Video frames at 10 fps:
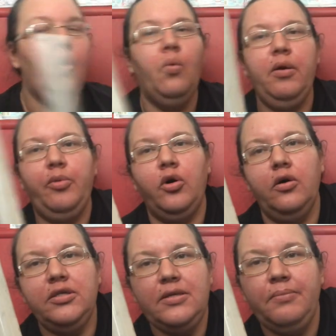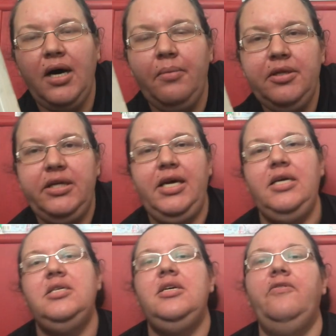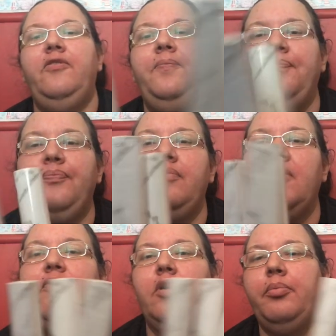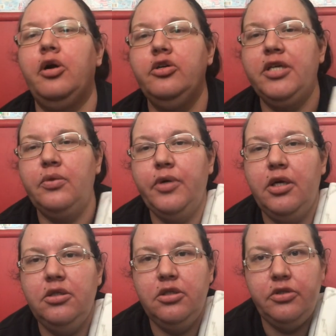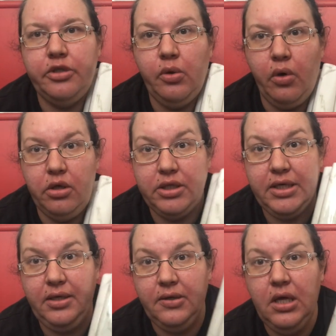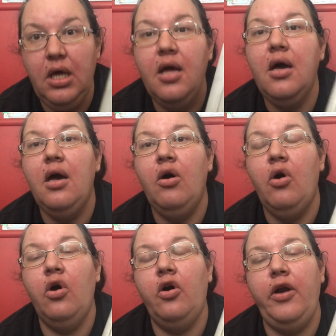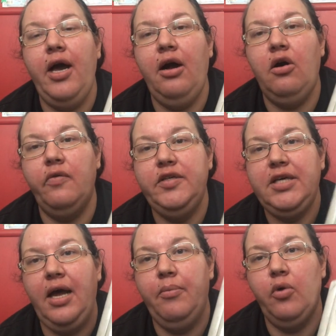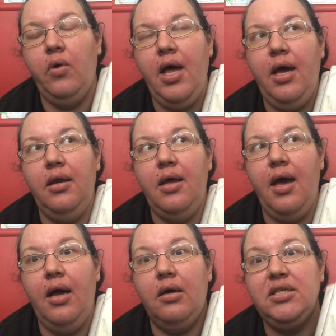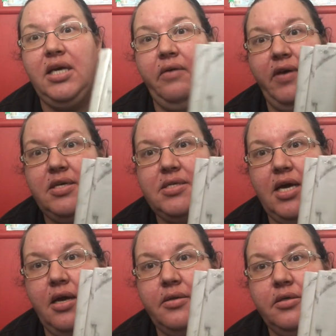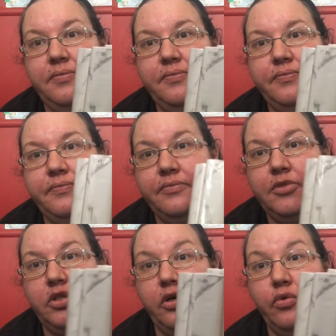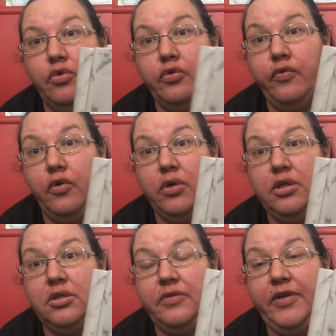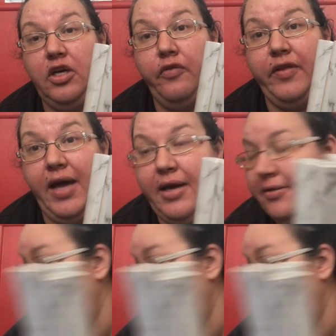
We brought some marble adhesive for a project we're going to do during quarantine on our coffee table and our TV stand. So look forward to the video for that.